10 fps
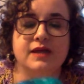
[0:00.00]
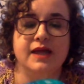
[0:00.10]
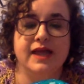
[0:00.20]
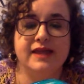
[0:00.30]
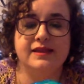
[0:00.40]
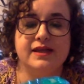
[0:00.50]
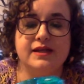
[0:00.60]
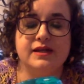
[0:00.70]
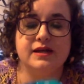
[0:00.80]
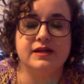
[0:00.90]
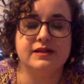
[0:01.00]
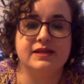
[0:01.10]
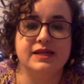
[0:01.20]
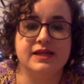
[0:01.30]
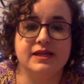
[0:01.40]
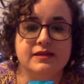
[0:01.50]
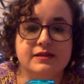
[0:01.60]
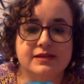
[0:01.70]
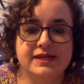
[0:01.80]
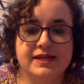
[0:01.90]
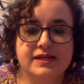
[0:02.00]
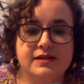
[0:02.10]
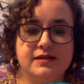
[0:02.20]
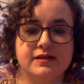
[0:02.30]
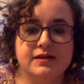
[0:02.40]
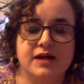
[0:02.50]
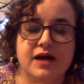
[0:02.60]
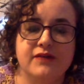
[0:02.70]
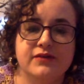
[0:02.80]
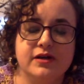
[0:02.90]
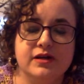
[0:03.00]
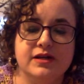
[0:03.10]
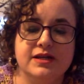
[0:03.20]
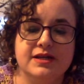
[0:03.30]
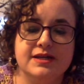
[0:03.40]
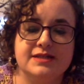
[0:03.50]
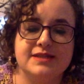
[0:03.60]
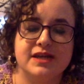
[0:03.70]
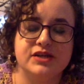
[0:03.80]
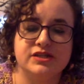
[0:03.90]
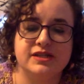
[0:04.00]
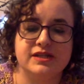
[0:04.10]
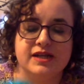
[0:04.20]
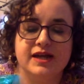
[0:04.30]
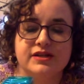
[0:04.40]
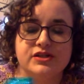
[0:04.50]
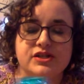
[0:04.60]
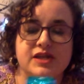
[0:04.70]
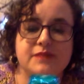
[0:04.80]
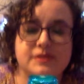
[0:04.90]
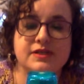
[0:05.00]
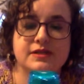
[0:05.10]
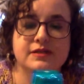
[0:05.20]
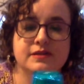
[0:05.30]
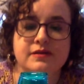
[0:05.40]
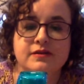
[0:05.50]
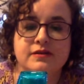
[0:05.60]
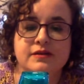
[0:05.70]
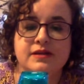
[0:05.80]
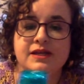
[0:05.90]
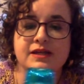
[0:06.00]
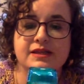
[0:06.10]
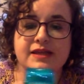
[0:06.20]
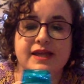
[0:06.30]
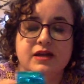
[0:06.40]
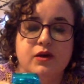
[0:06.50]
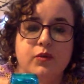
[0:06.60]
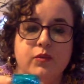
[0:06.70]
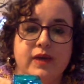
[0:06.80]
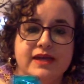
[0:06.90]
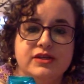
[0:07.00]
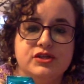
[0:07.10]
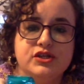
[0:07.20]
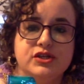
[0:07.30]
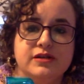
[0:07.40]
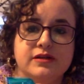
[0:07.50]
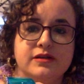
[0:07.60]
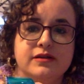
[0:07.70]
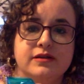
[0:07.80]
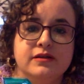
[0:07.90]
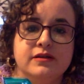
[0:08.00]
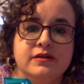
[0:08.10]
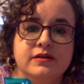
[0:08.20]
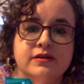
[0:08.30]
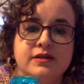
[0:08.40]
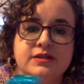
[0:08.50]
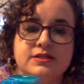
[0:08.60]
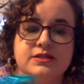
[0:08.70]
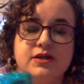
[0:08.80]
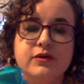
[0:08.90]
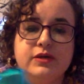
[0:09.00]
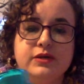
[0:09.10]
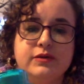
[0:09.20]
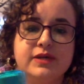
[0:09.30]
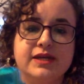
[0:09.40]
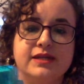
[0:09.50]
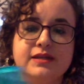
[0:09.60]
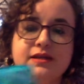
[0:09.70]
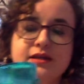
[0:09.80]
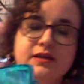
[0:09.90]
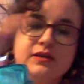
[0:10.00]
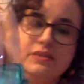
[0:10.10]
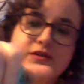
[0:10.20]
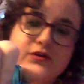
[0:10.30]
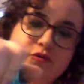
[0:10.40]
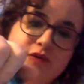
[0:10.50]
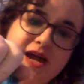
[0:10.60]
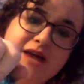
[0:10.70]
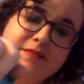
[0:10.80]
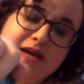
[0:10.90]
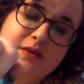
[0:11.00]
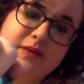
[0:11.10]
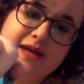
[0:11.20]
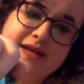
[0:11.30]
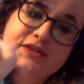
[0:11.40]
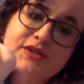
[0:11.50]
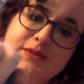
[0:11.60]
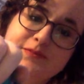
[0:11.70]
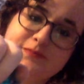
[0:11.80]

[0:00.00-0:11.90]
And then the lid cover is actually kind of shaped like a wedge, so you can grab that wedge